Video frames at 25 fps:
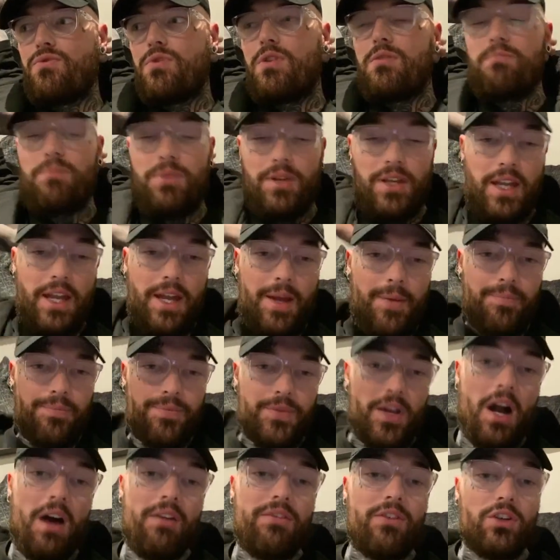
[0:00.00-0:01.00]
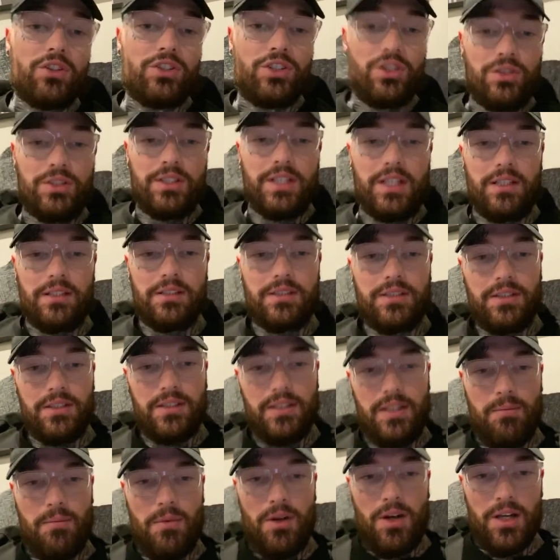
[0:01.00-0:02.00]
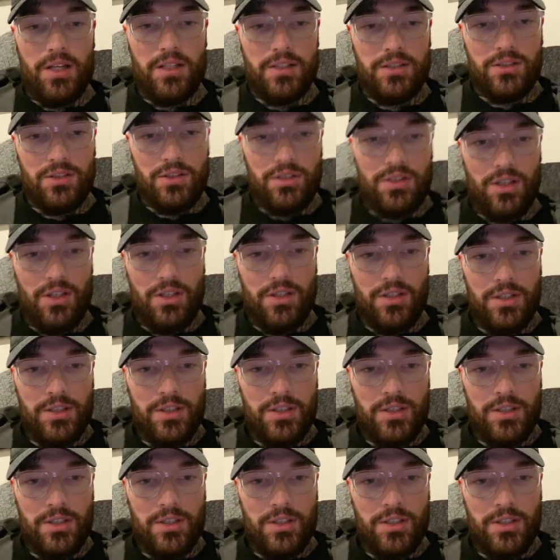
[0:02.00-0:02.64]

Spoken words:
But yeah, I've got 2 sinks in my studio.